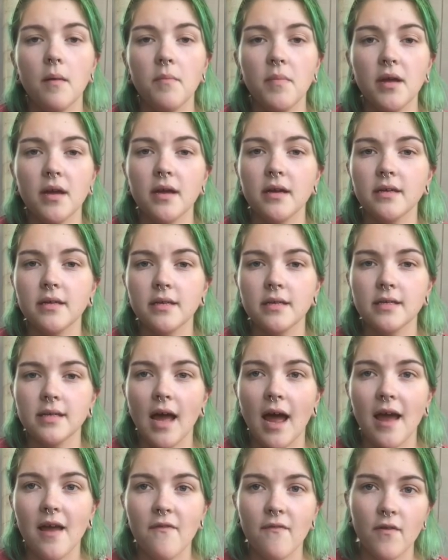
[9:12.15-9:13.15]
Because
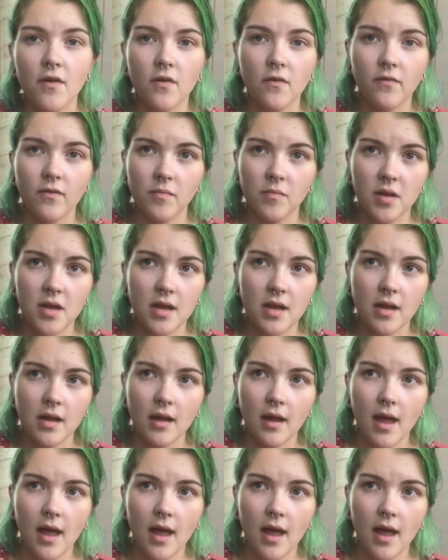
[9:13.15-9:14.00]
I feel, for me,